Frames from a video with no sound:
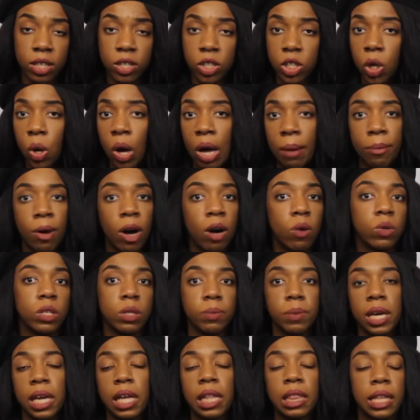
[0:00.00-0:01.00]
So I'm always
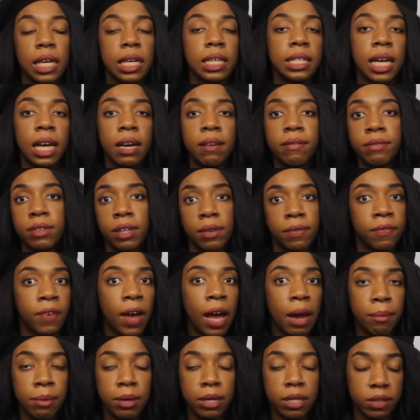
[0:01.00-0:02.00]
making things out of knit
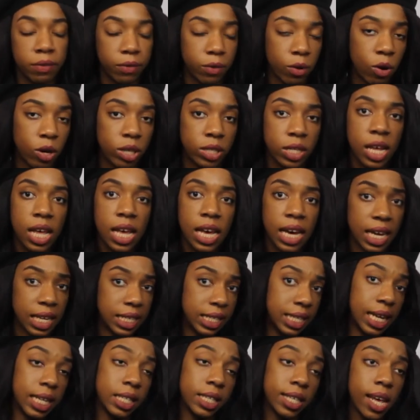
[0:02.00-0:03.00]
fabrics, of course, because
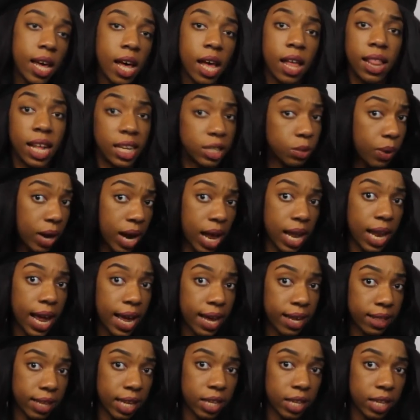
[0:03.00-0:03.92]
that's what I like.